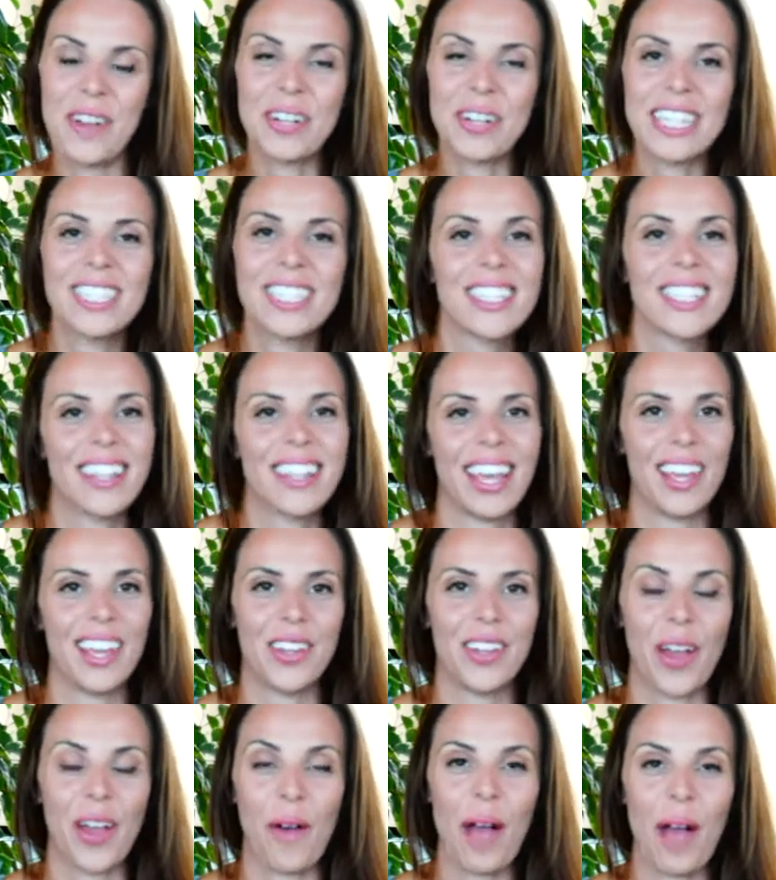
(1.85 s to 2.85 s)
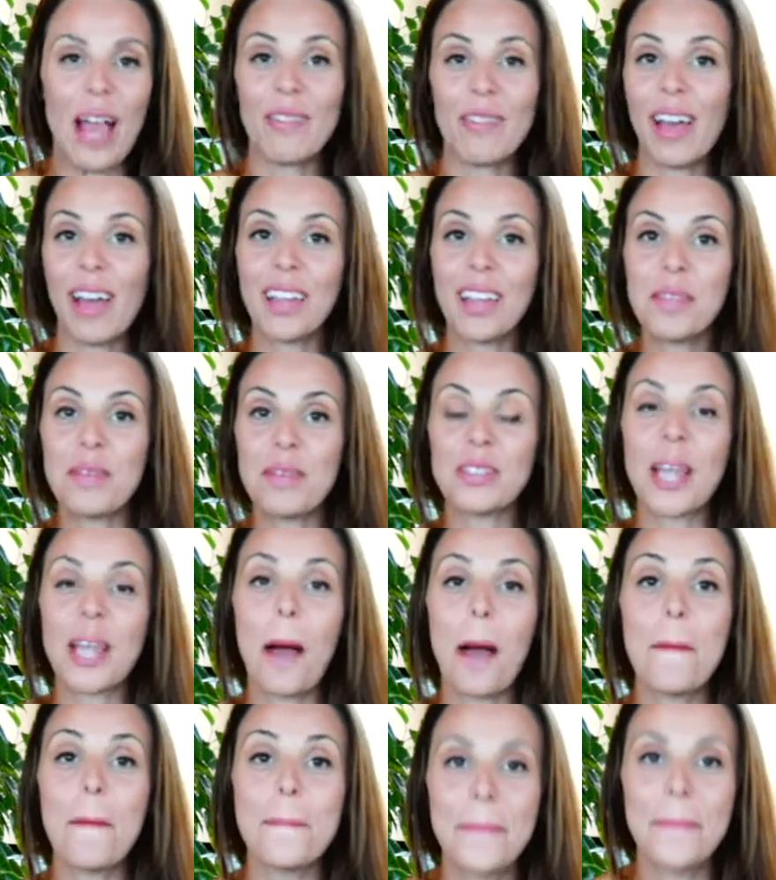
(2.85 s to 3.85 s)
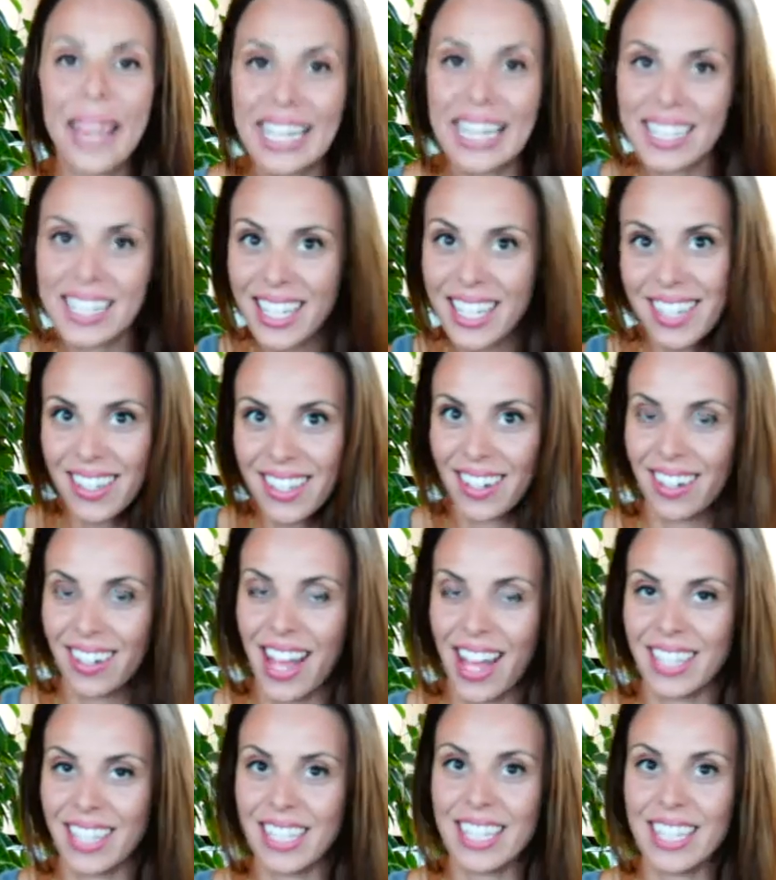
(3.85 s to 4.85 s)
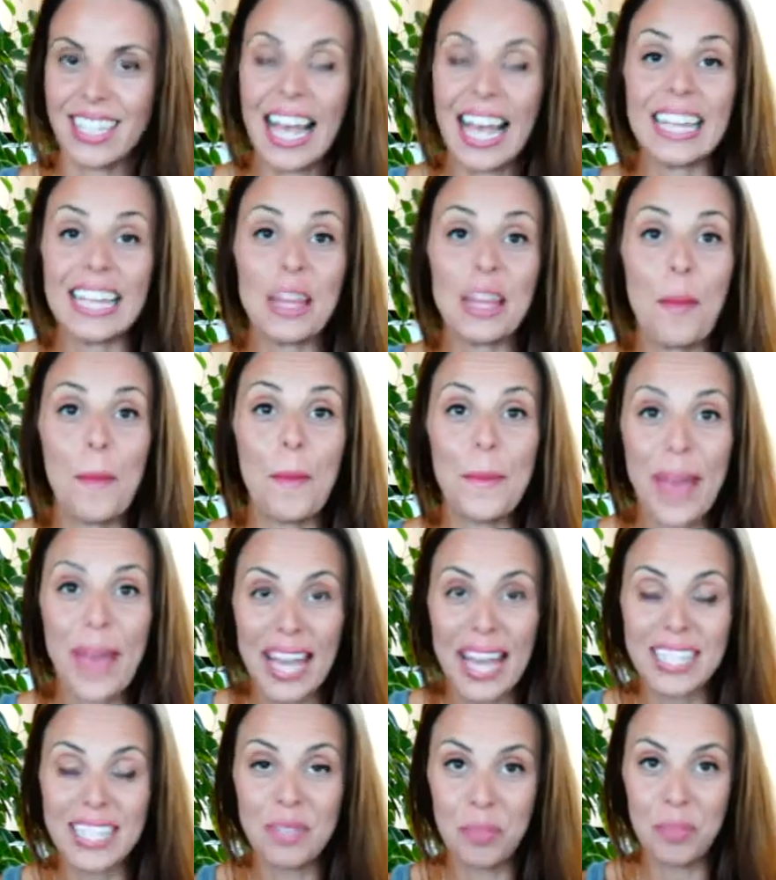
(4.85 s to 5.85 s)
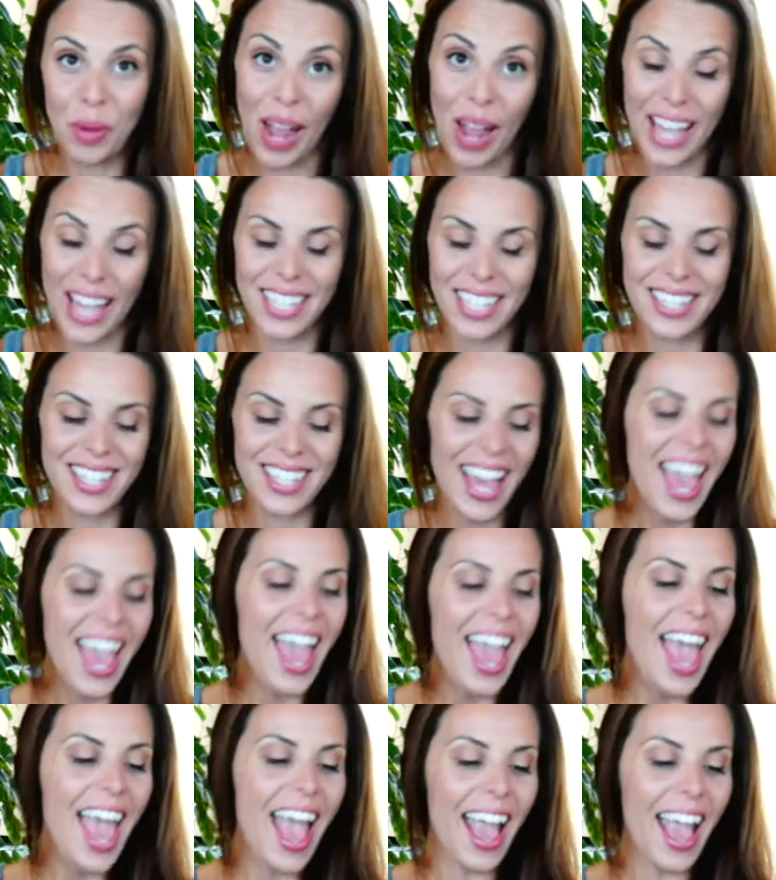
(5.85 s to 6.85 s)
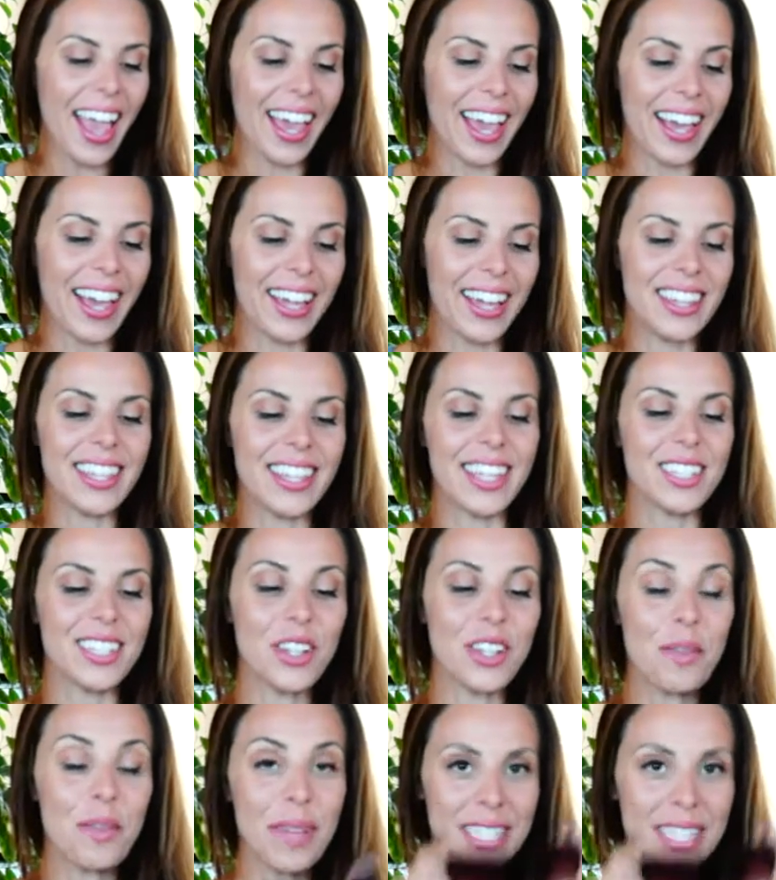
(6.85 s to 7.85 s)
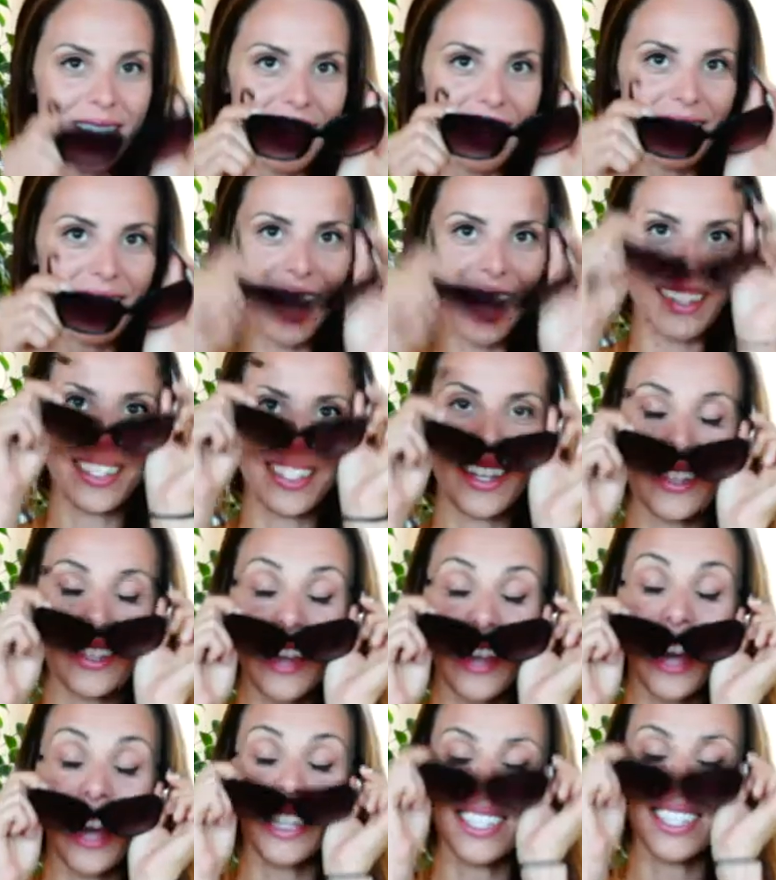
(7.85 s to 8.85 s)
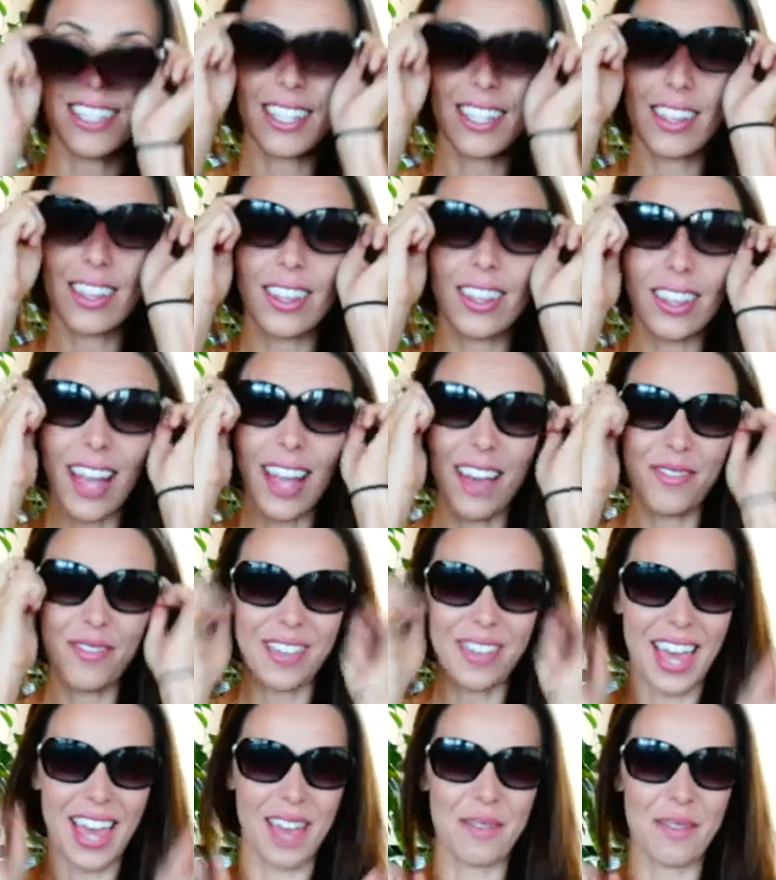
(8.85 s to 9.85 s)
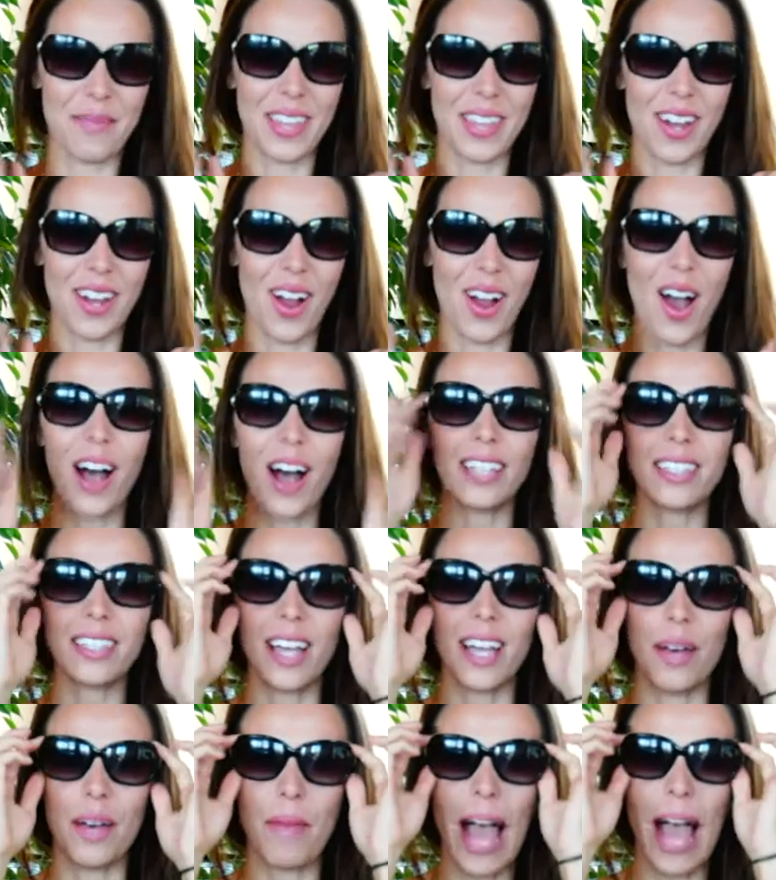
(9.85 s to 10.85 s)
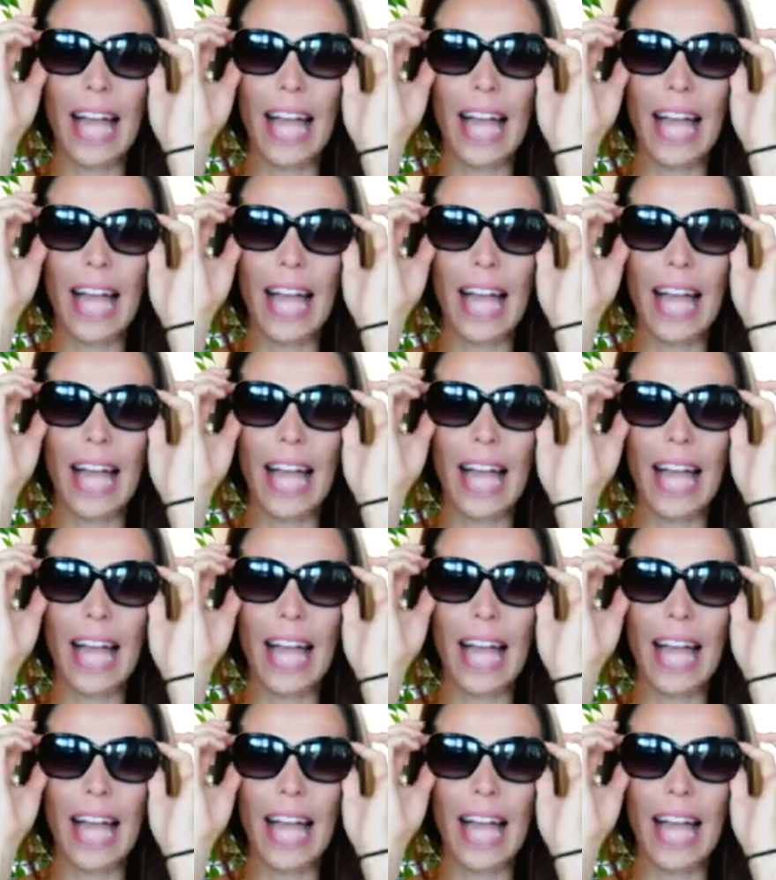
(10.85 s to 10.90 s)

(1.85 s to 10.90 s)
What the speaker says: I wanted to let you know I found the most amazing sunglasses at the best price, and these are my sunglasses. I just love them. They're awesome.